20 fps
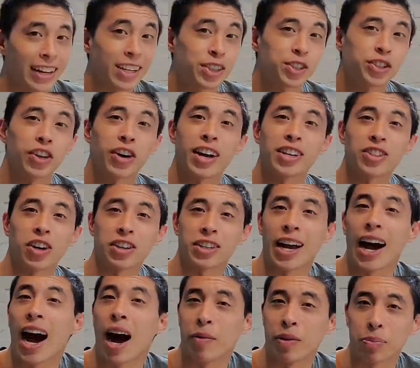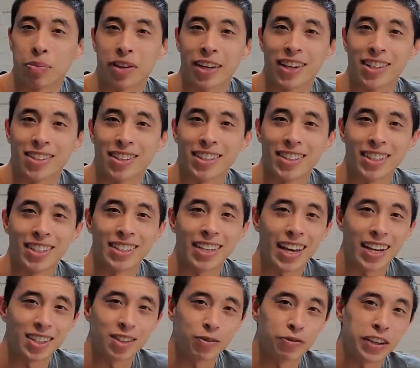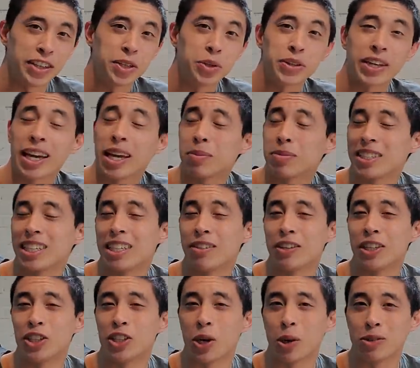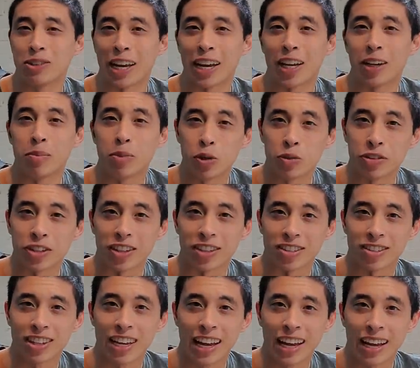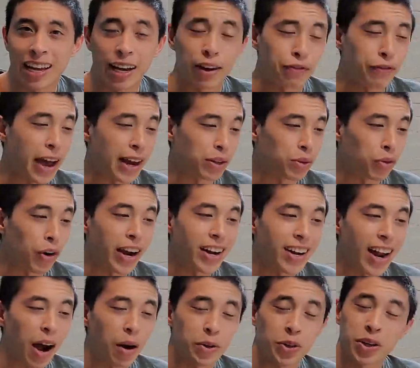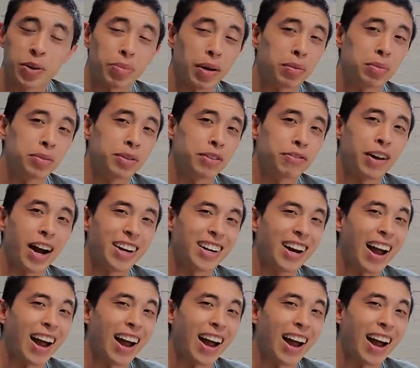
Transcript: Easter eggs are commonplace in today's video games, TV shows, and movies. In fact, right now you can probably find